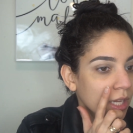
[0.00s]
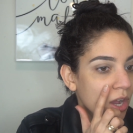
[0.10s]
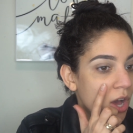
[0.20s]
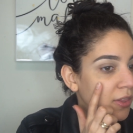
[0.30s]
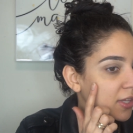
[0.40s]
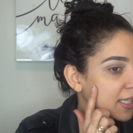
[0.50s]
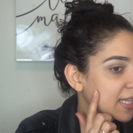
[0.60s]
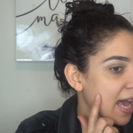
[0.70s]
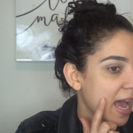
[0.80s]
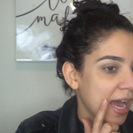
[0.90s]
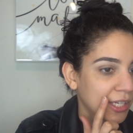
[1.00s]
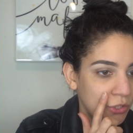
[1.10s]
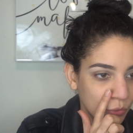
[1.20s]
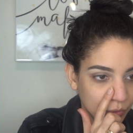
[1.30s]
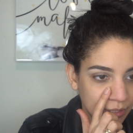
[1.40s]
other than that, I
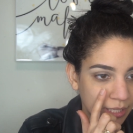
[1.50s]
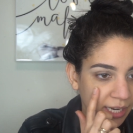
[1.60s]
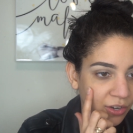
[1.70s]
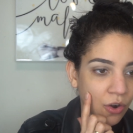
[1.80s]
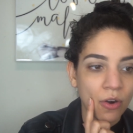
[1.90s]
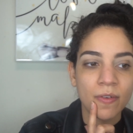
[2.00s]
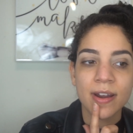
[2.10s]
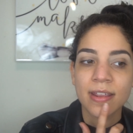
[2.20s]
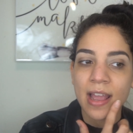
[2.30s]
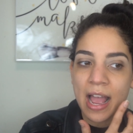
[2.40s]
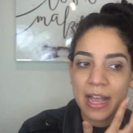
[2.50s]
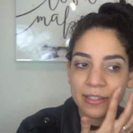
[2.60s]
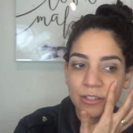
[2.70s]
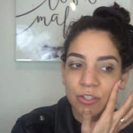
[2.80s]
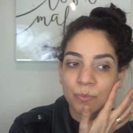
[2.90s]
do see that it already
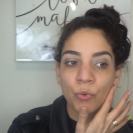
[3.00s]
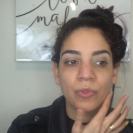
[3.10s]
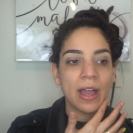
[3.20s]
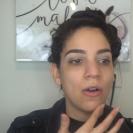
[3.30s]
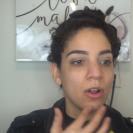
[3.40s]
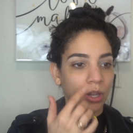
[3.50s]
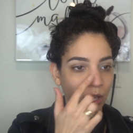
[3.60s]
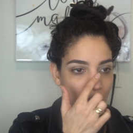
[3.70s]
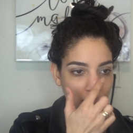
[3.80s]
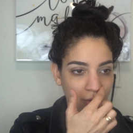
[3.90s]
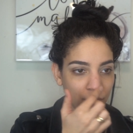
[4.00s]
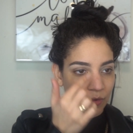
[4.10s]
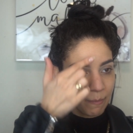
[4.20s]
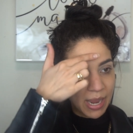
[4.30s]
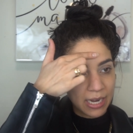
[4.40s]
has smoothed out a lot
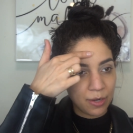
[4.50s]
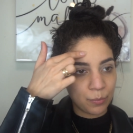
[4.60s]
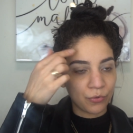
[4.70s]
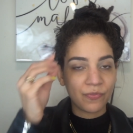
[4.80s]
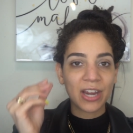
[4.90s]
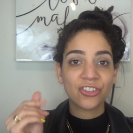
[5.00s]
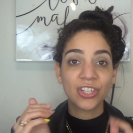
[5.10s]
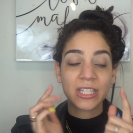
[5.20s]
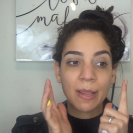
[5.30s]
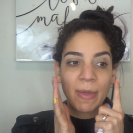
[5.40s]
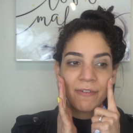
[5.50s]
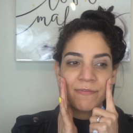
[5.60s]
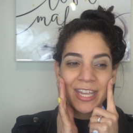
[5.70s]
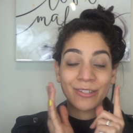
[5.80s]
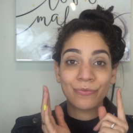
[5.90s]
of my imperfections, and my
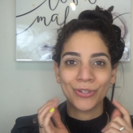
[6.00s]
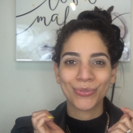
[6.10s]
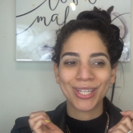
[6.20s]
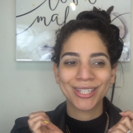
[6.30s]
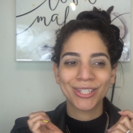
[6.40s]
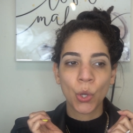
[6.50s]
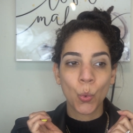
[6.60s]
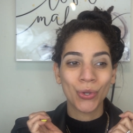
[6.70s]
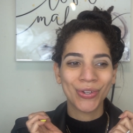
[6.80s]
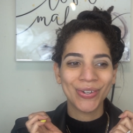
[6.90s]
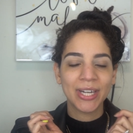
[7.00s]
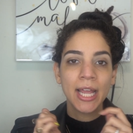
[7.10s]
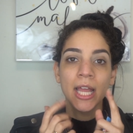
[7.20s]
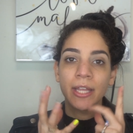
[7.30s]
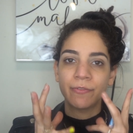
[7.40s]
face feels so
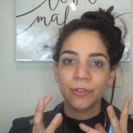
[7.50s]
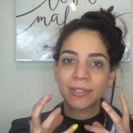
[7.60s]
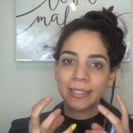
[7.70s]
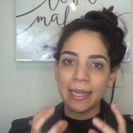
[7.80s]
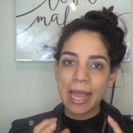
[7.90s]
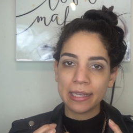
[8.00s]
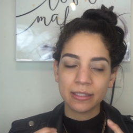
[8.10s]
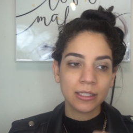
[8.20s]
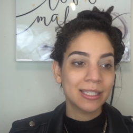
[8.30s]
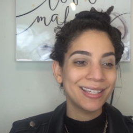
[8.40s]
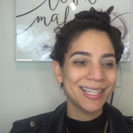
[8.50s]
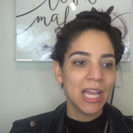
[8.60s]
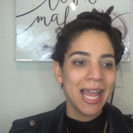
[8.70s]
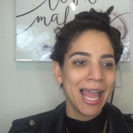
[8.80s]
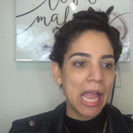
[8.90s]
good. It feels
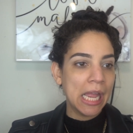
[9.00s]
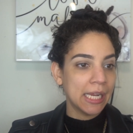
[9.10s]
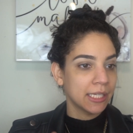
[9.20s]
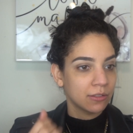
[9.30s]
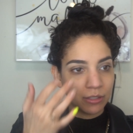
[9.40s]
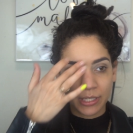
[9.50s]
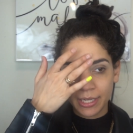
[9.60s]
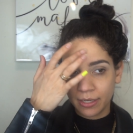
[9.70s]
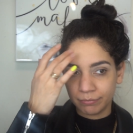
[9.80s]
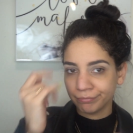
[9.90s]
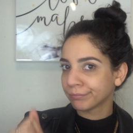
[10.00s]
elasticy, and yeah,